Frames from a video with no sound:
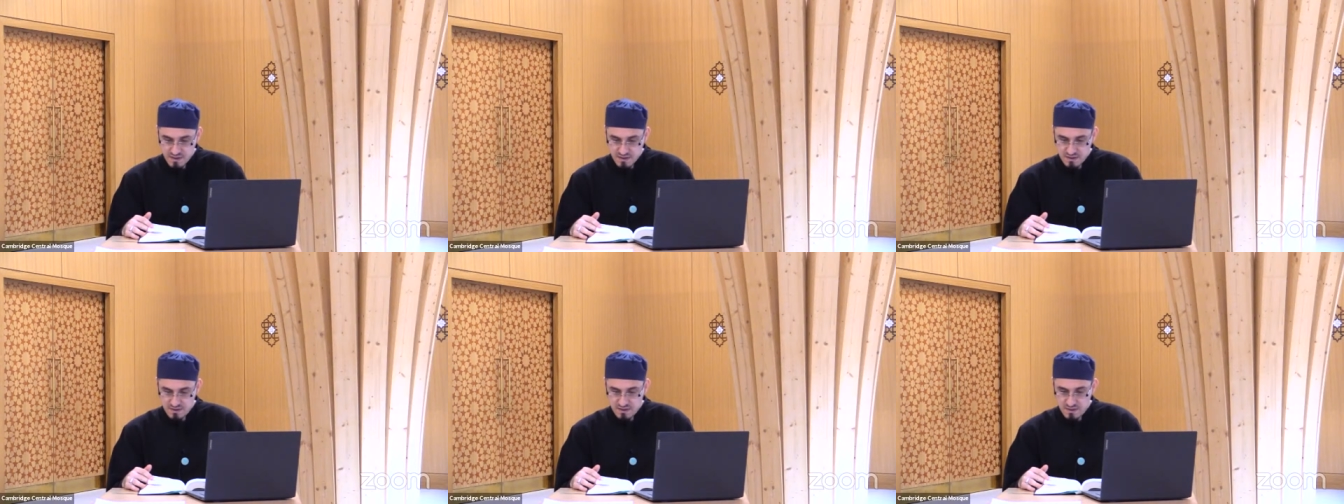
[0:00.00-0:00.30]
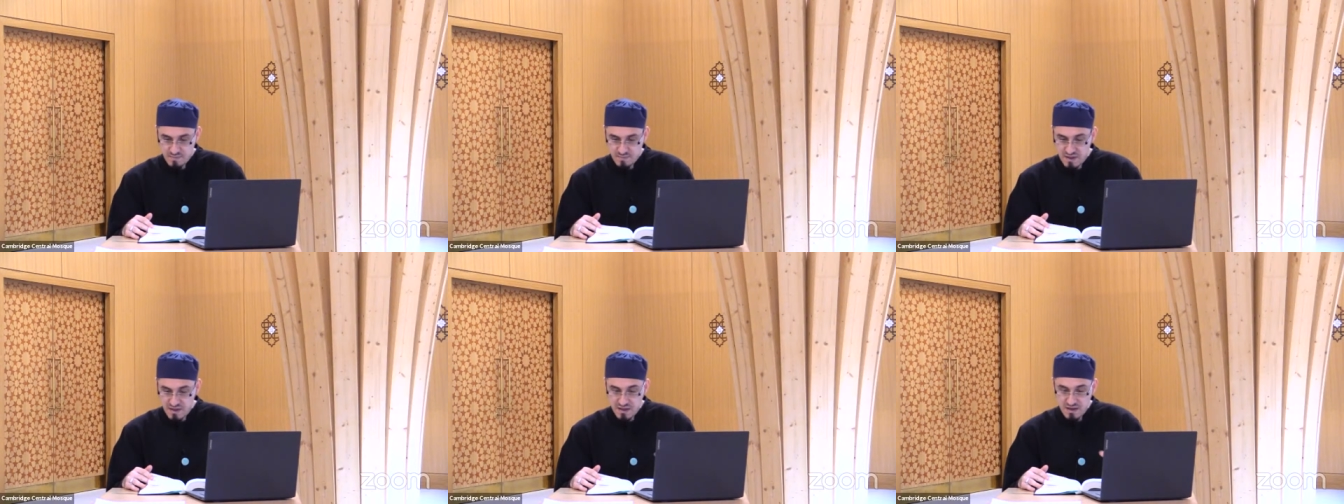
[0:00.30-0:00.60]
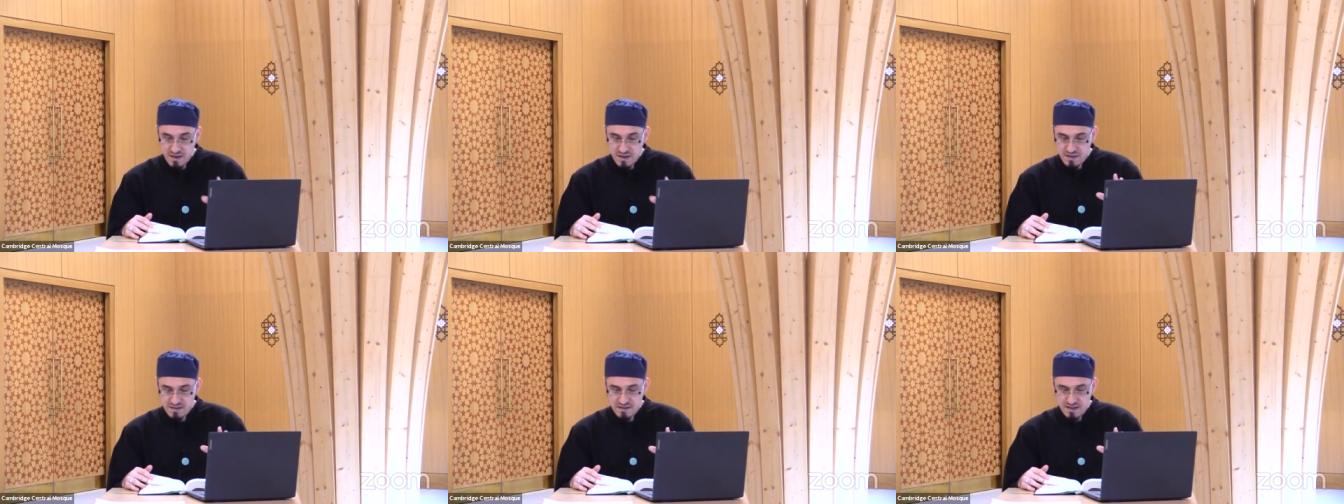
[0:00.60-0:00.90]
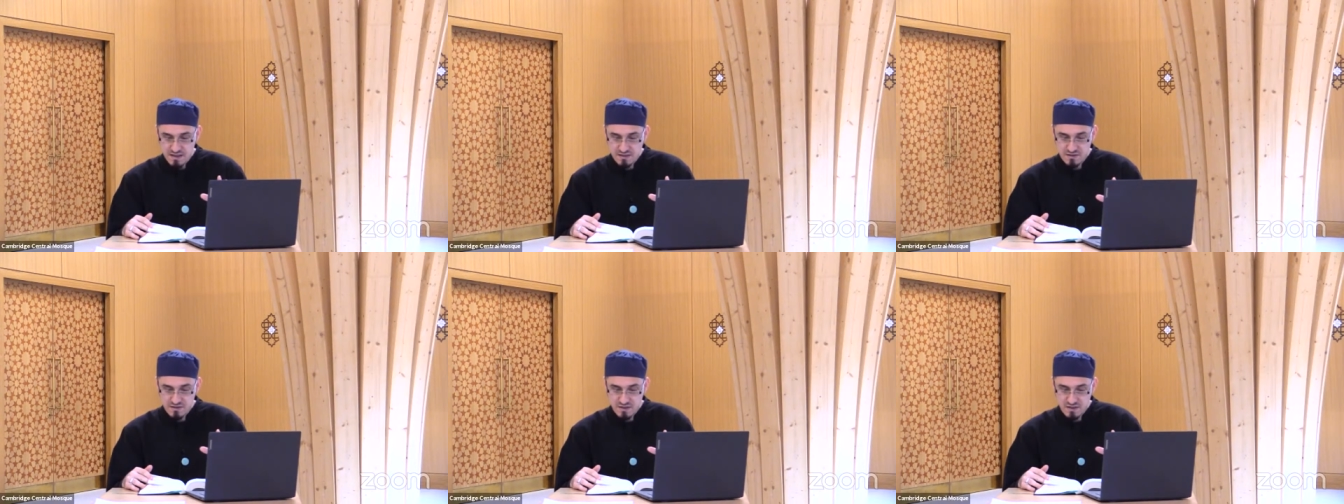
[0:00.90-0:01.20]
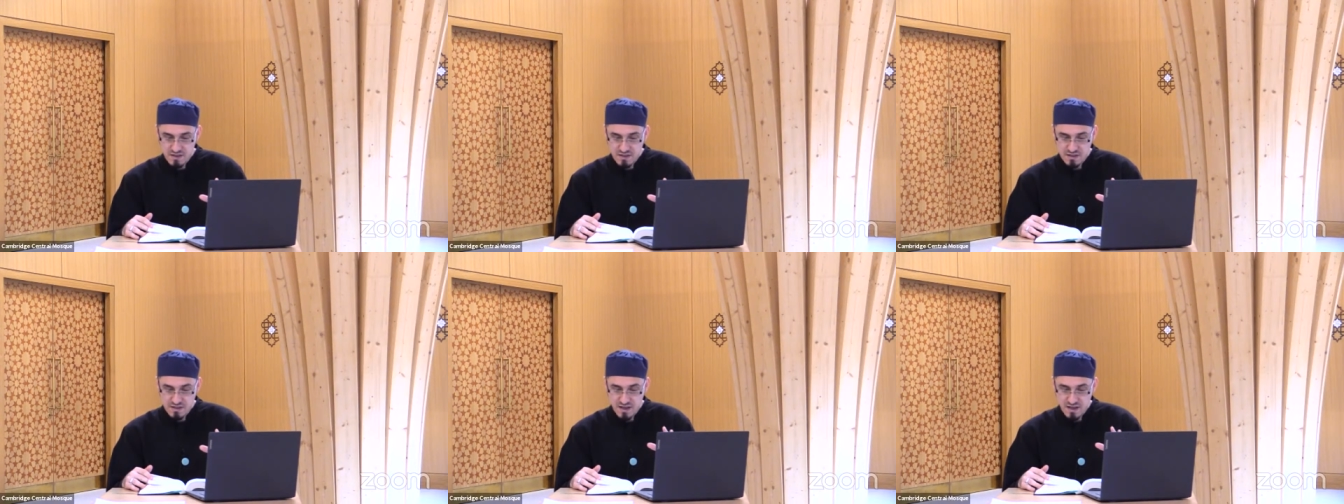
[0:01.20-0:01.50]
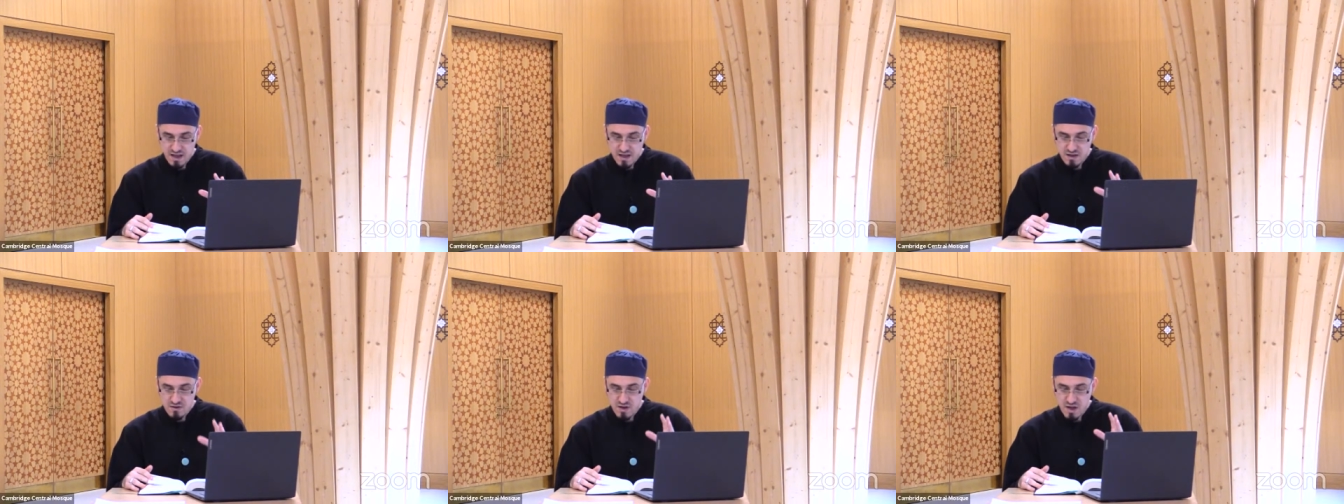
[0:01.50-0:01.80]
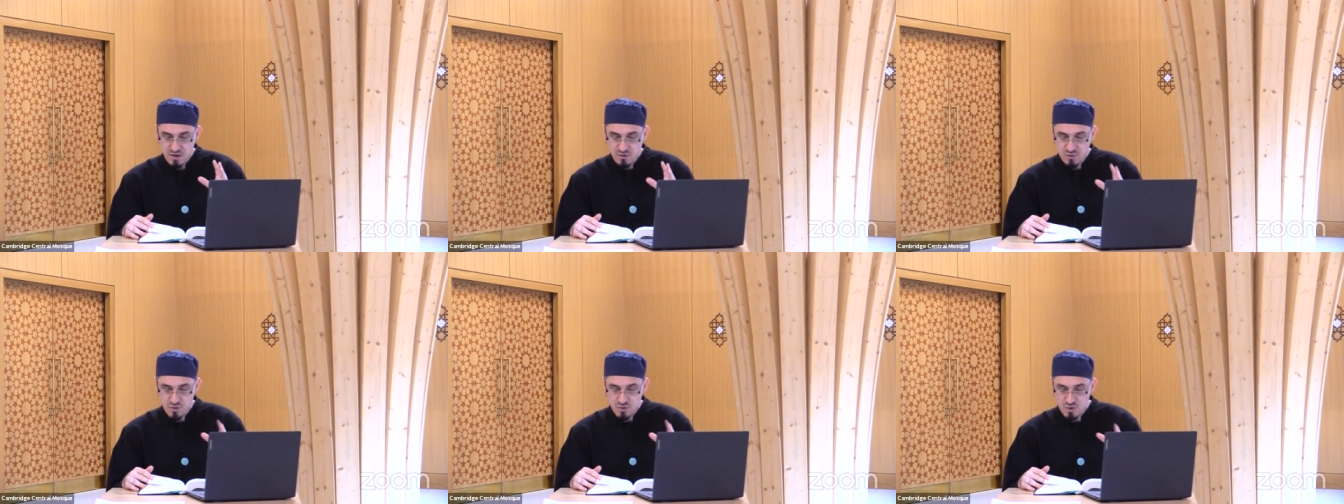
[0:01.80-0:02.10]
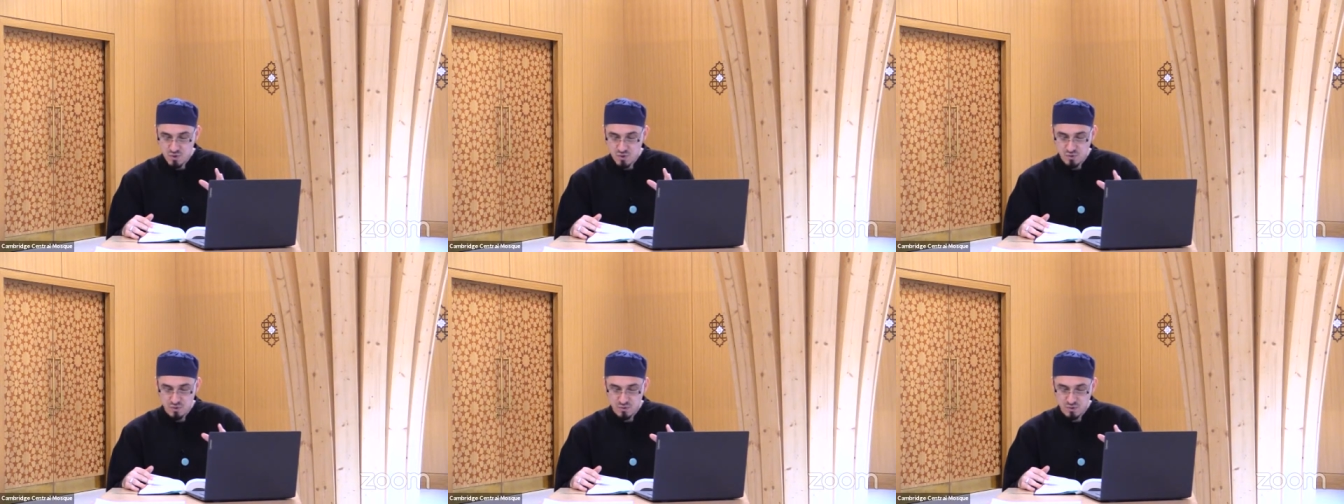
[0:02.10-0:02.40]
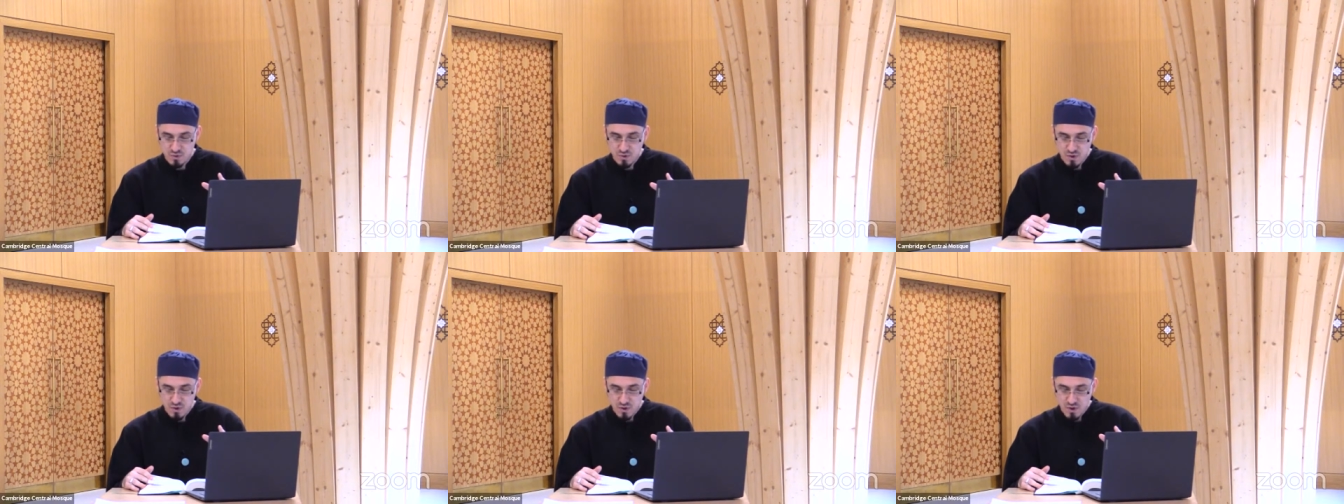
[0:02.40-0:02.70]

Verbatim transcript: The beginning is actually Ya Ayuhar Rusulu,